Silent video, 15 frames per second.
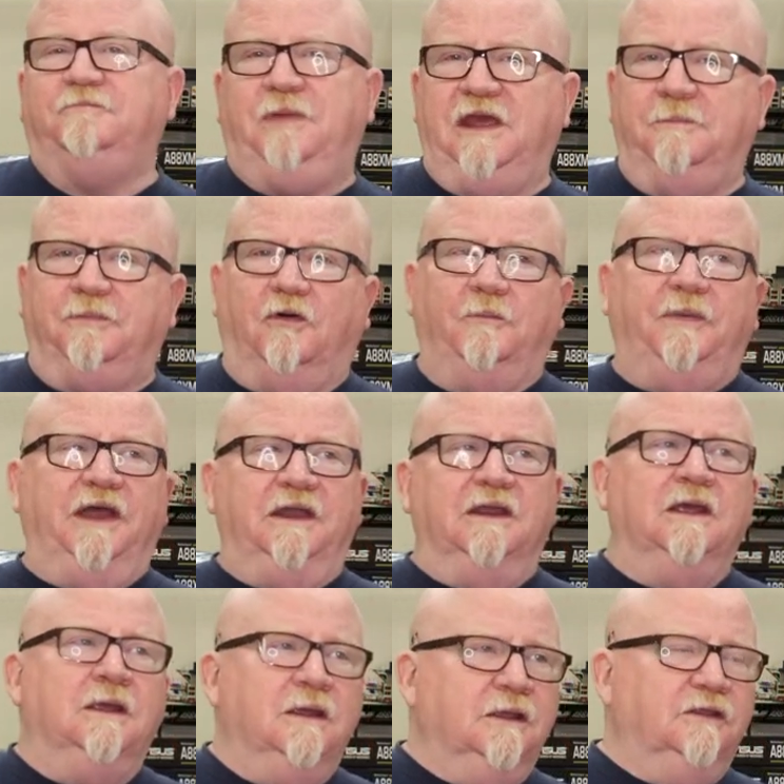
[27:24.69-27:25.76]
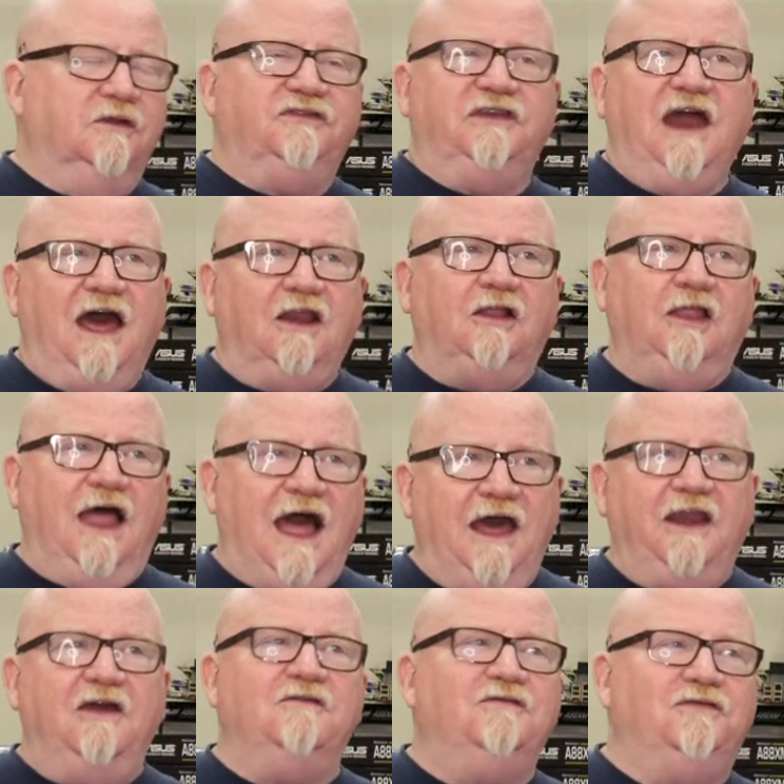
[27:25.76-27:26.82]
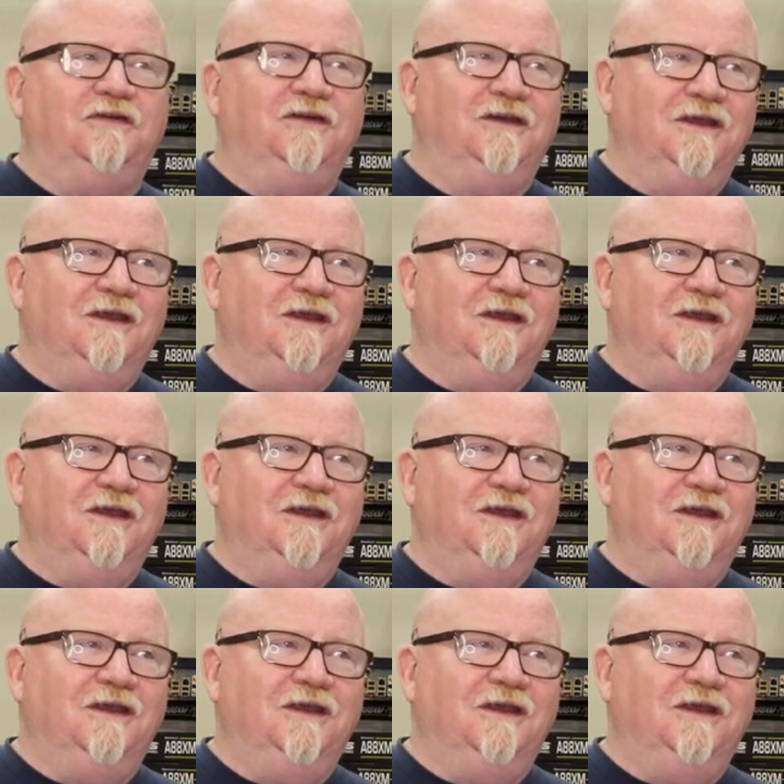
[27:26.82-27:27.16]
people, but there's not a lot of